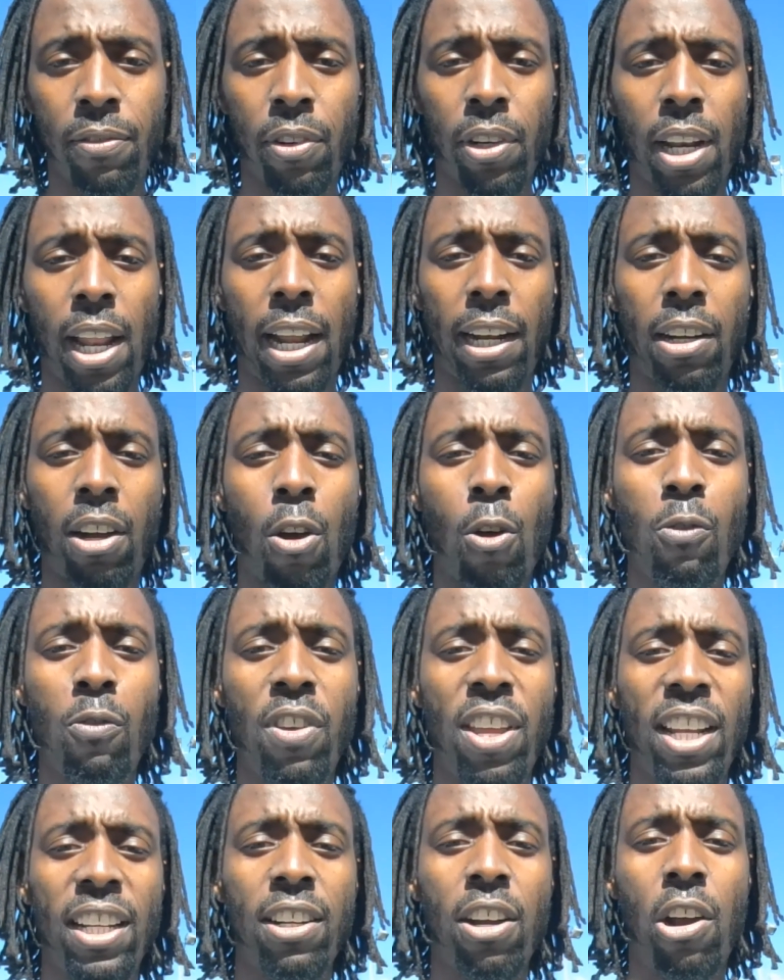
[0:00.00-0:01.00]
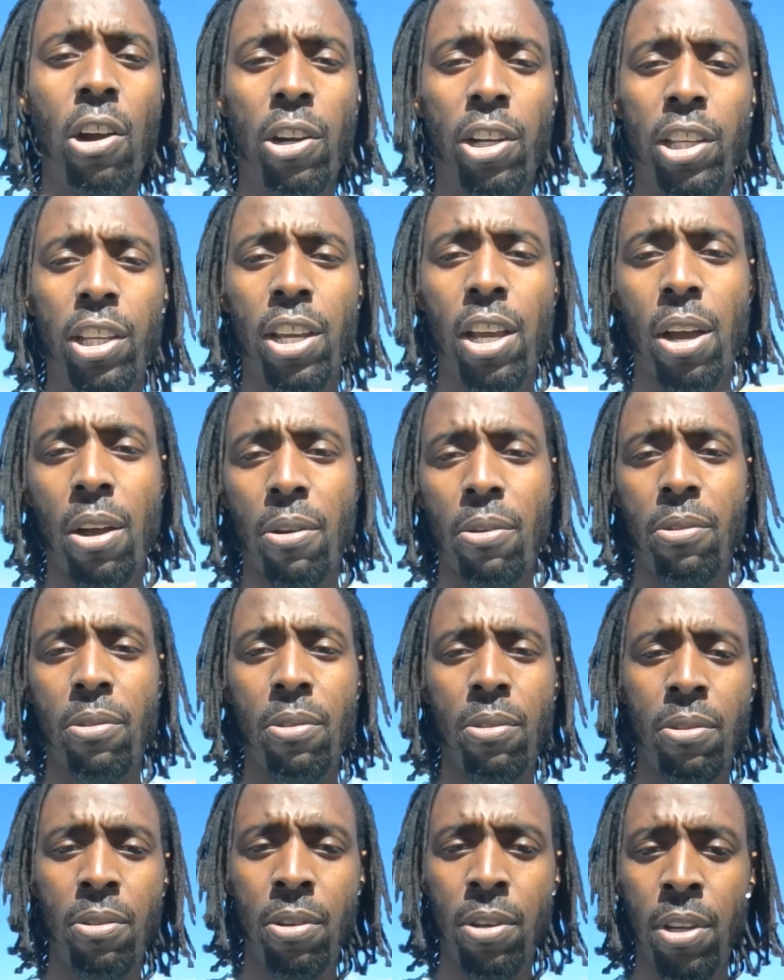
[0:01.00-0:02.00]
for that COVID cardio.
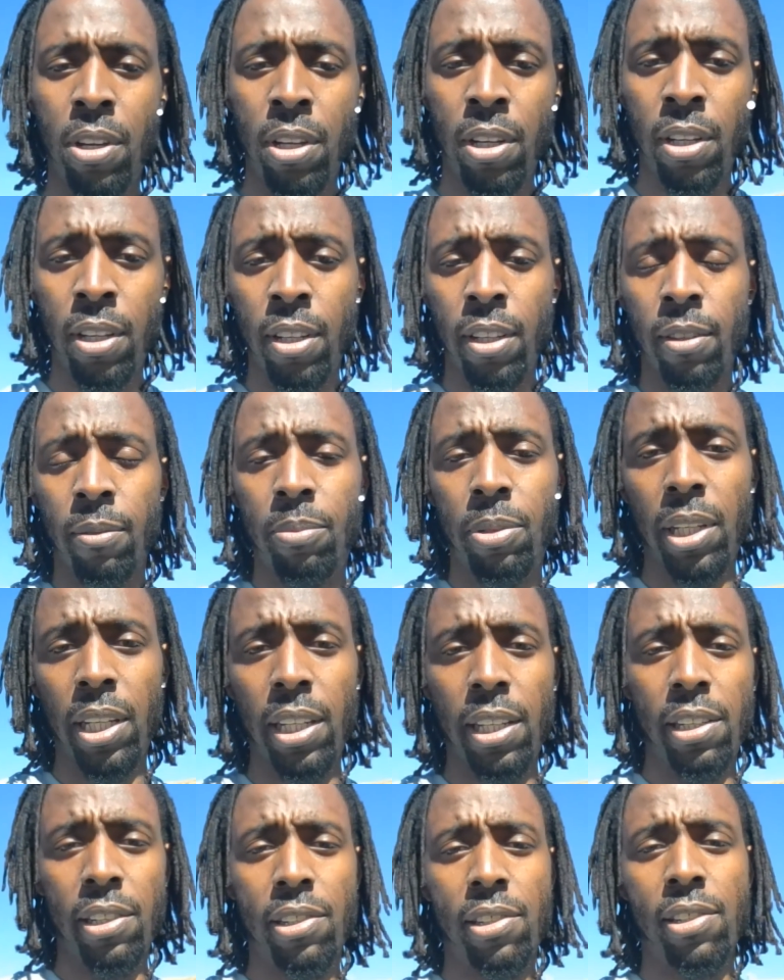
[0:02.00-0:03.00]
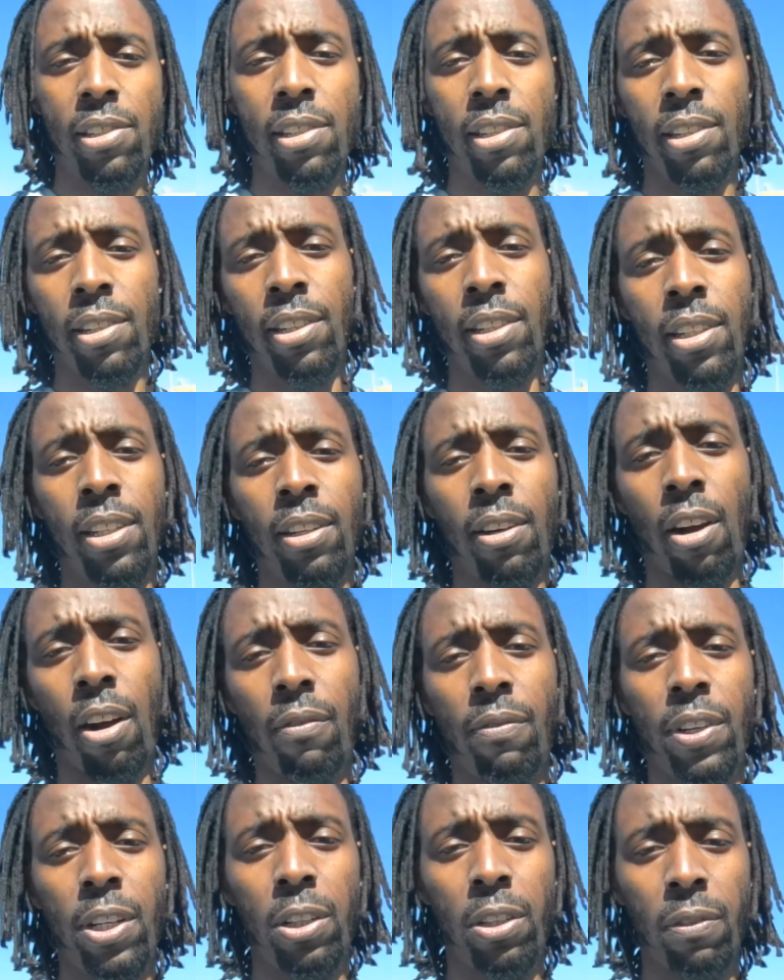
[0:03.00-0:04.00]
Peace.
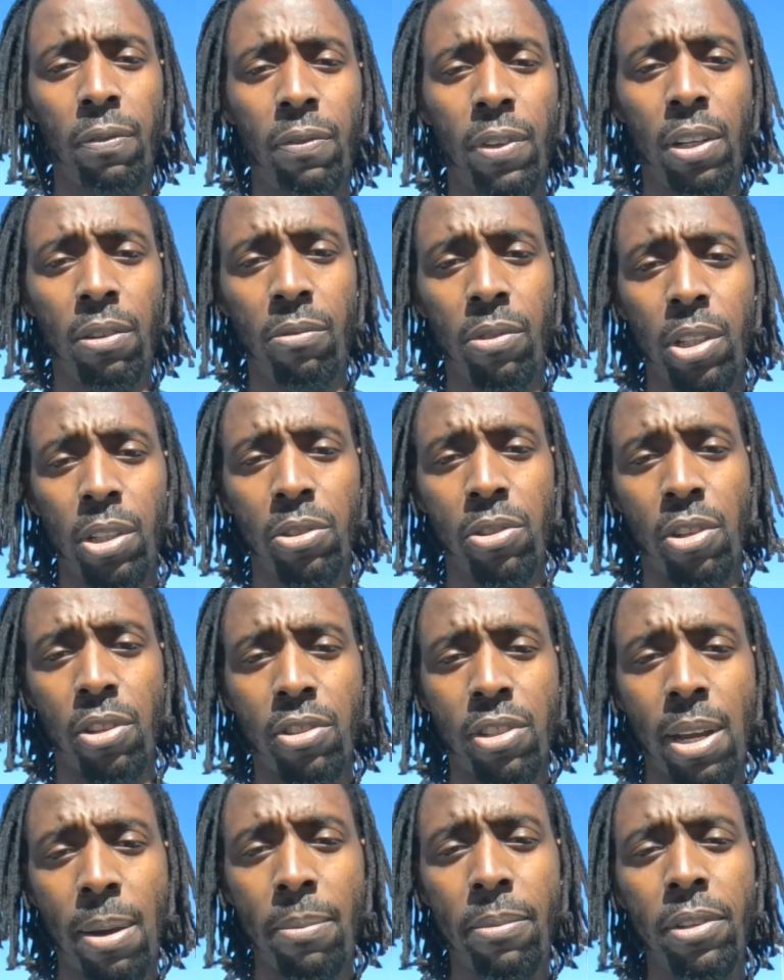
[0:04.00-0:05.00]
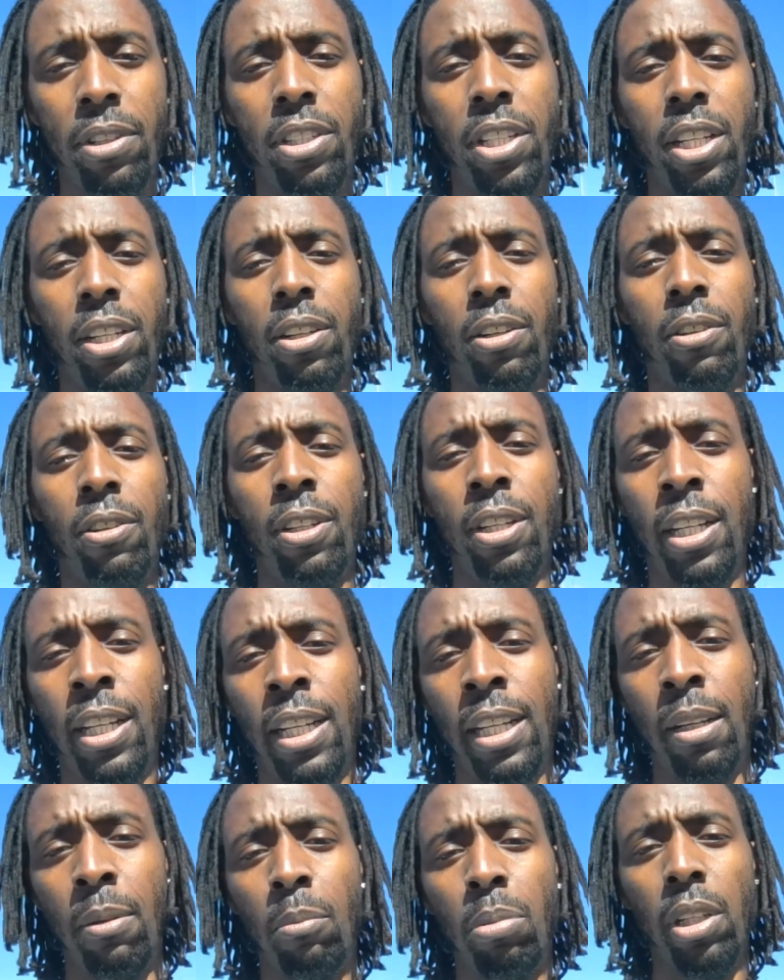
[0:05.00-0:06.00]
Arvel, the FitRealtor, San Bernardino,
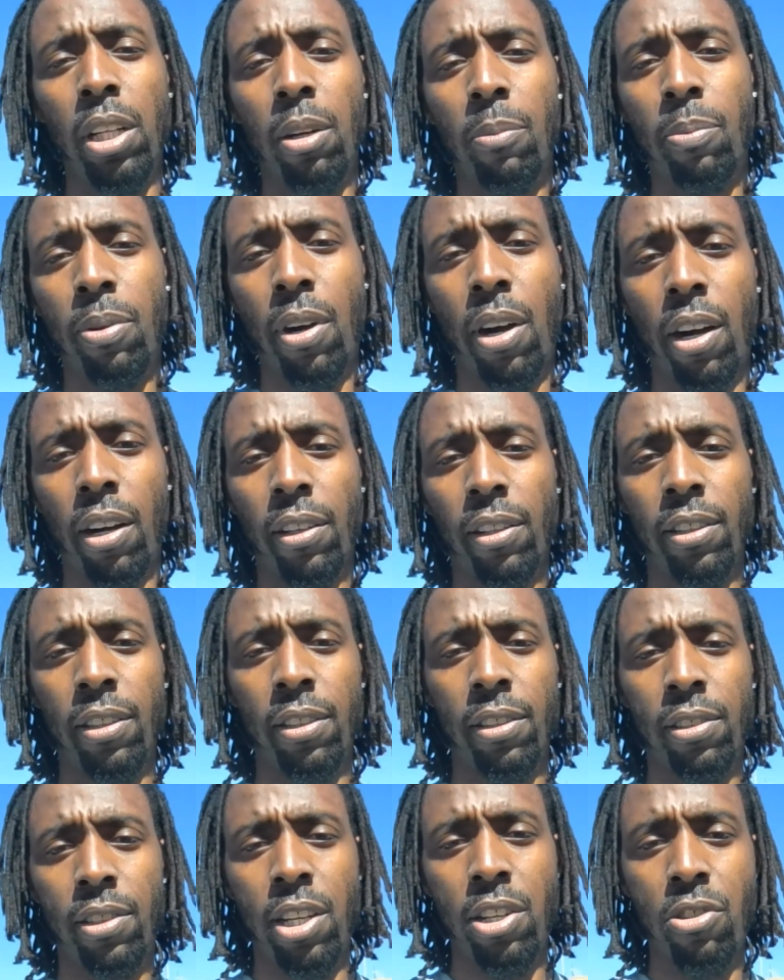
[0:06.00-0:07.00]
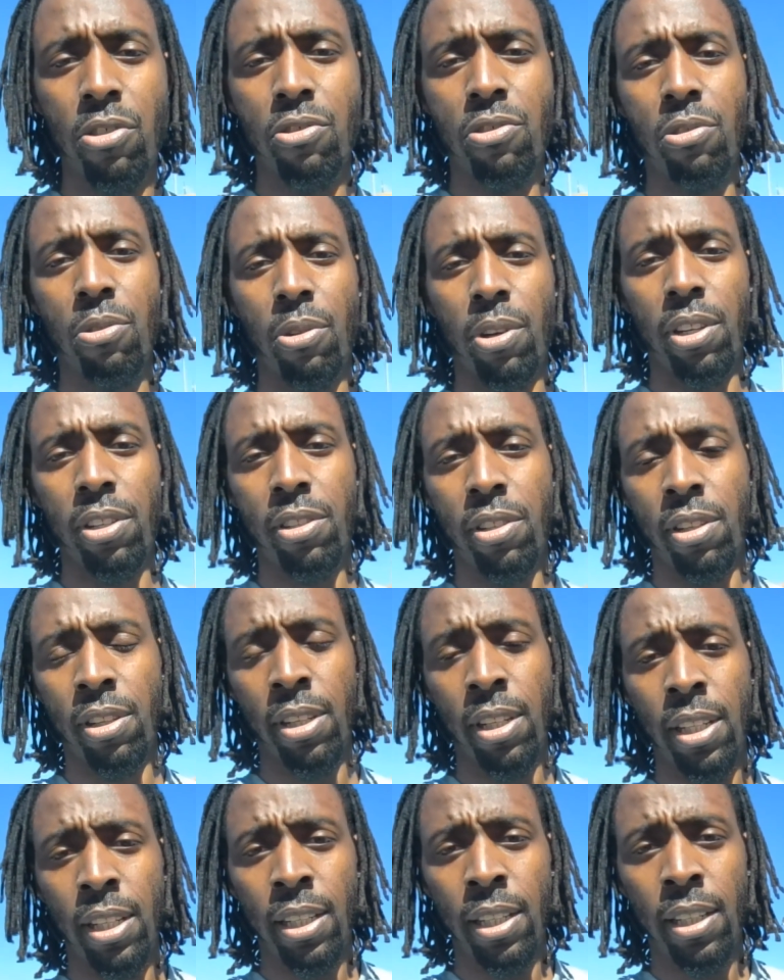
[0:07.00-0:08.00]
Blair Park, Teacher's Choice.
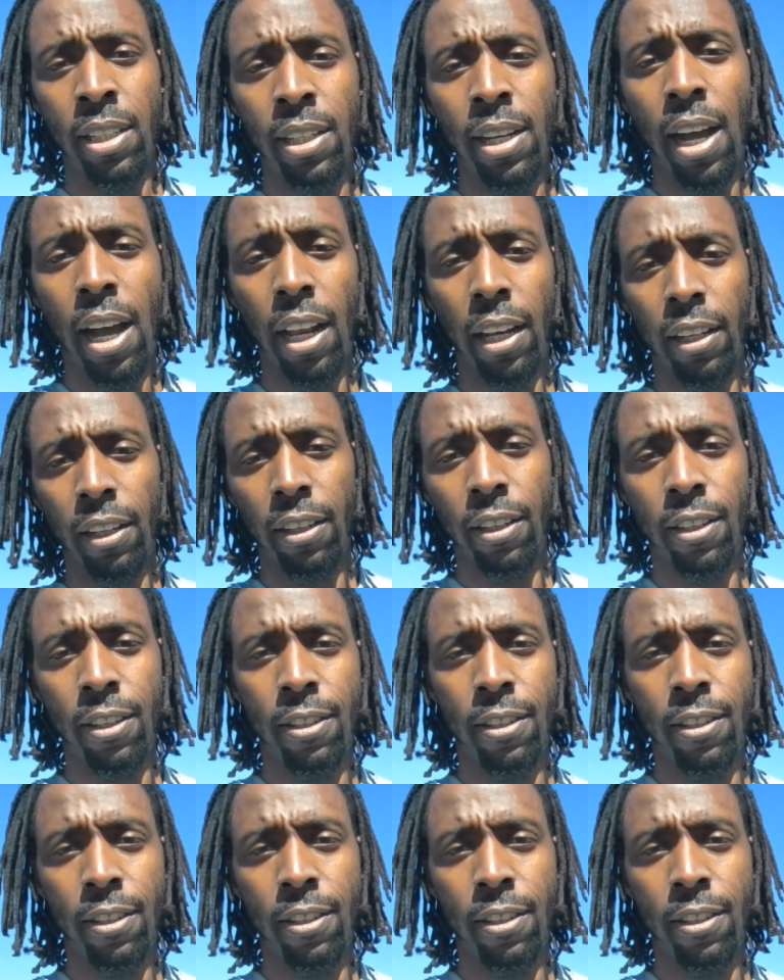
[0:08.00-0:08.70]
Holla.